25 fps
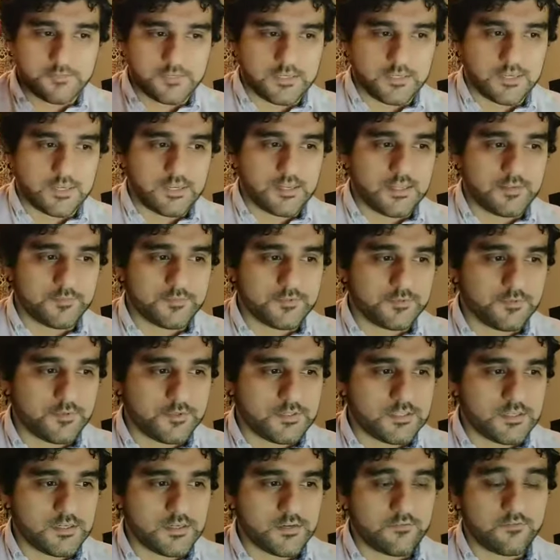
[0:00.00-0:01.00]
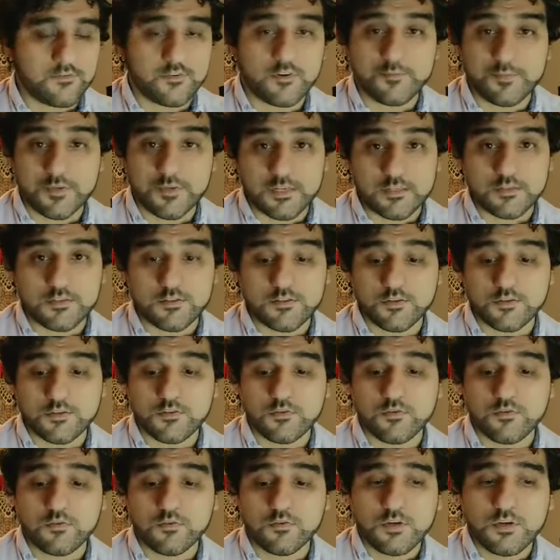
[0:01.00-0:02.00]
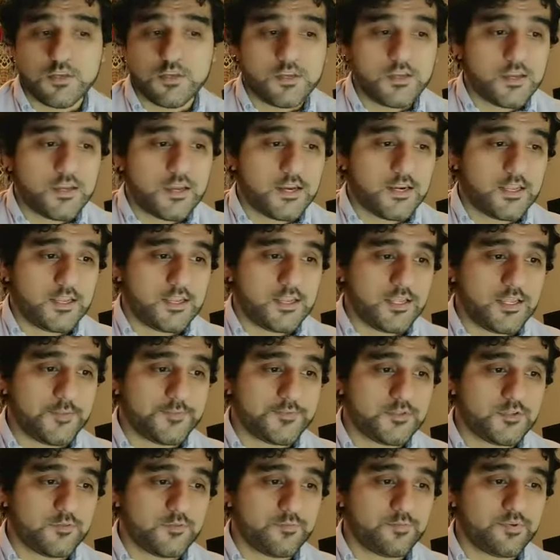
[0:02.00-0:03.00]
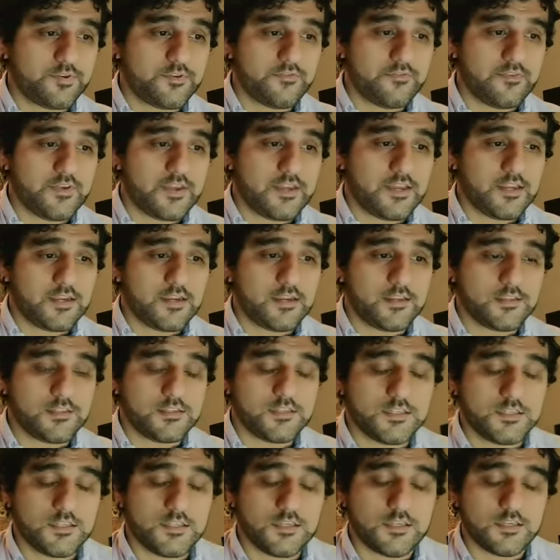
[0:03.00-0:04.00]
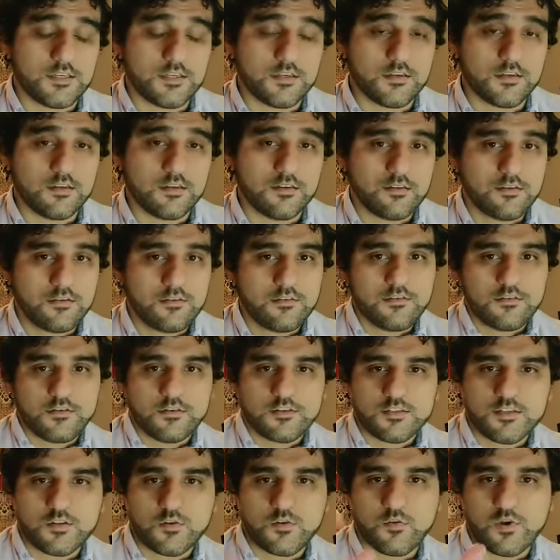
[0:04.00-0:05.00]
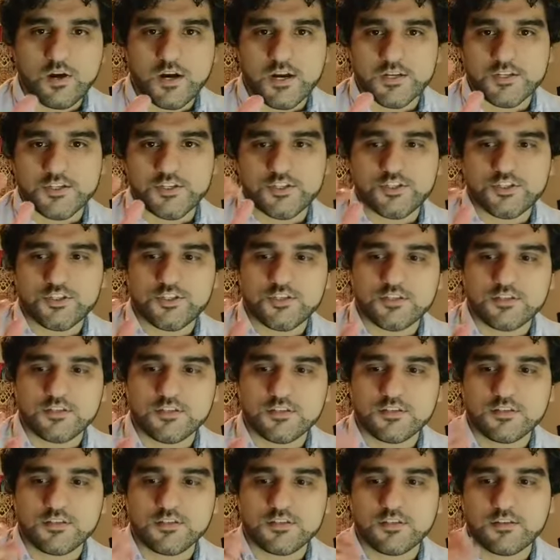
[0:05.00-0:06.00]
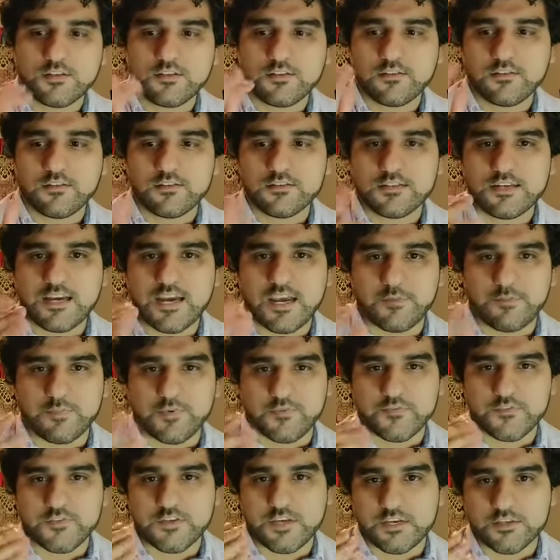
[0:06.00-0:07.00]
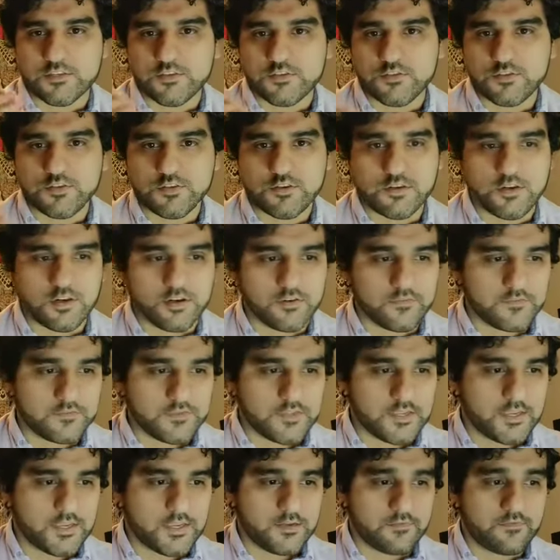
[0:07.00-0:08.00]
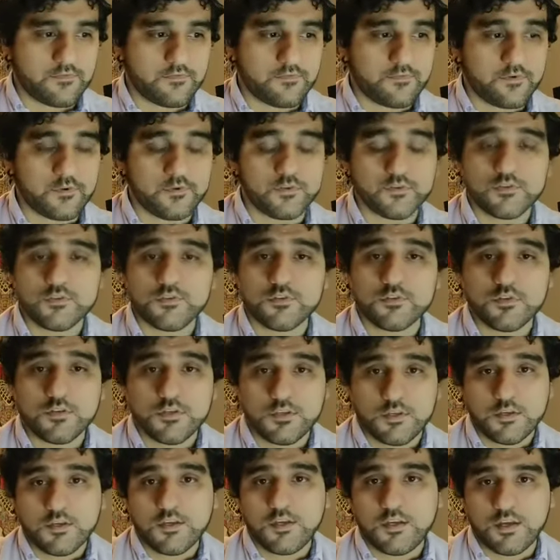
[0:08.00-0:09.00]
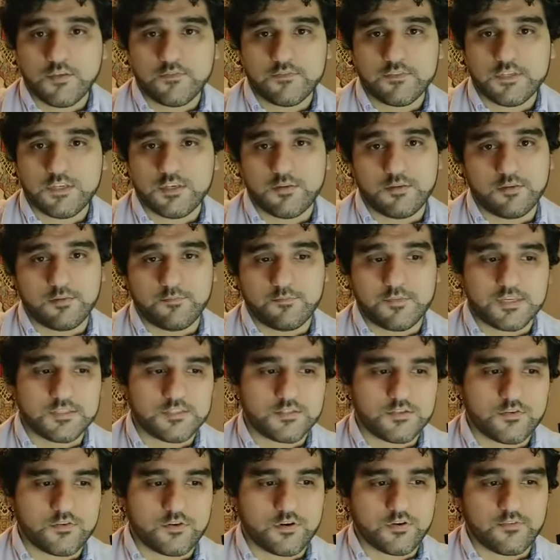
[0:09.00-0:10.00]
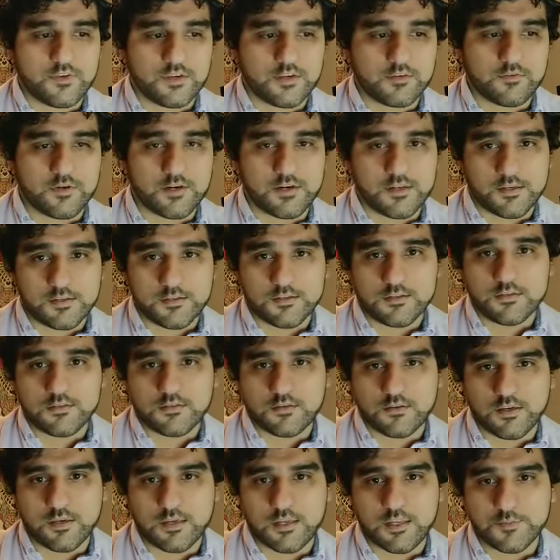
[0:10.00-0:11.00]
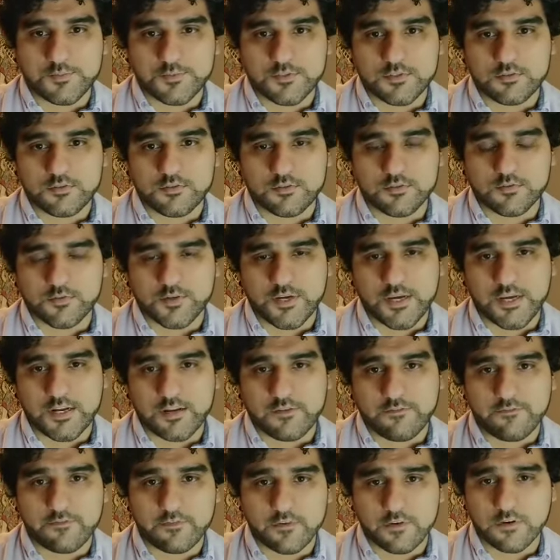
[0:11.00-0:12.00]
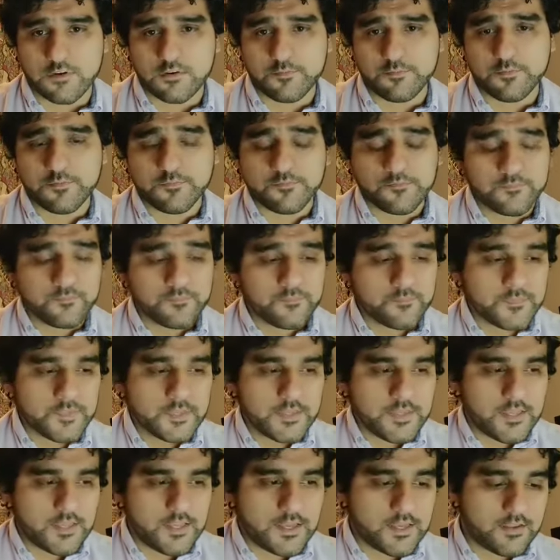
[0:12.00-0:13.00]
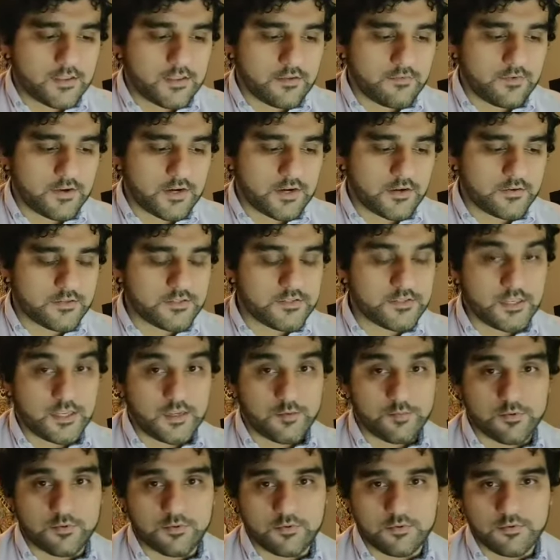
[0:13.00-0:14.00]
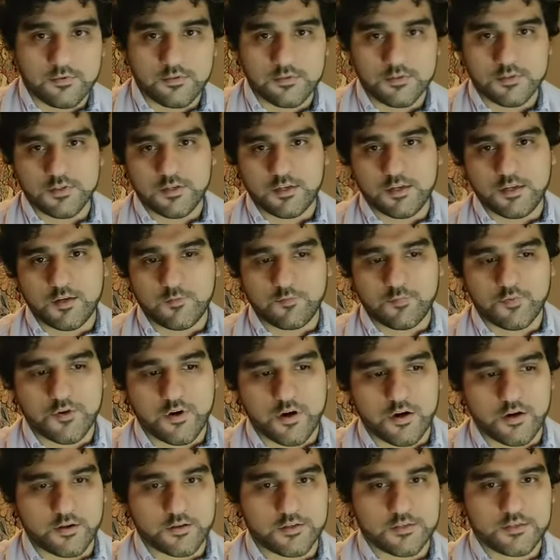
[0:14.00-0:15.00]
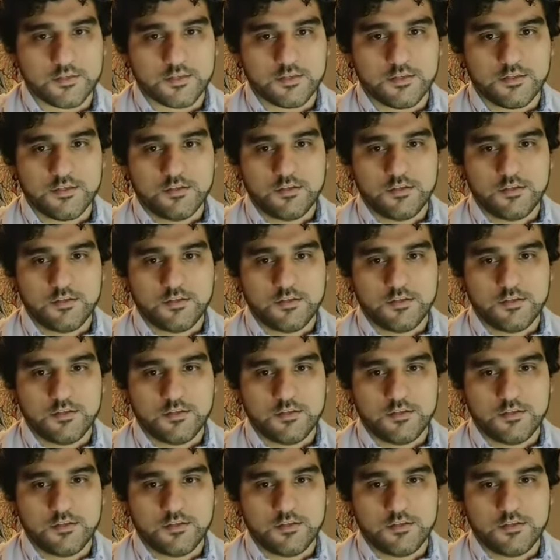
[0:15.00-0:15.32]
It helps with the firmness too, and it helps to prevent the squash type of texture of the fruits, the mixture of ingredients. So it helps to create a firm and a very stable product.